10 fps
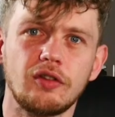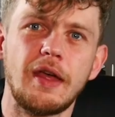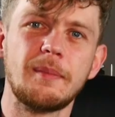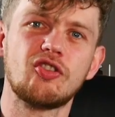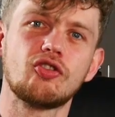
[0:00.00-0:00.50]

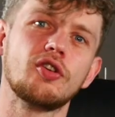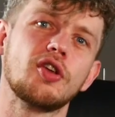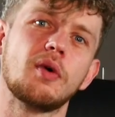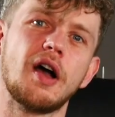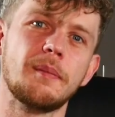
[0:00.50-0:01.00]
let me show you
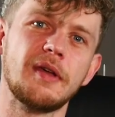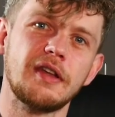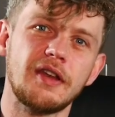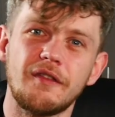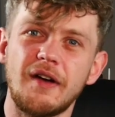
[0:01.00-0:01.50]
what I
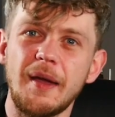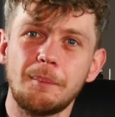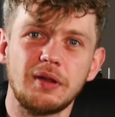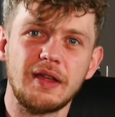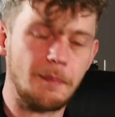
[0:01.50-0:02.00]
mean. If I
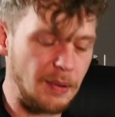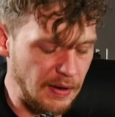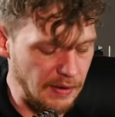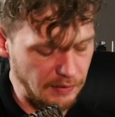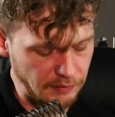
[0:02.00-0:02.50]
play a
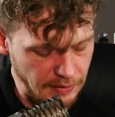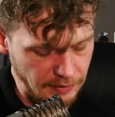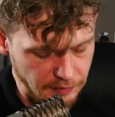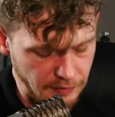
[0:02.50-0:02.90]
part like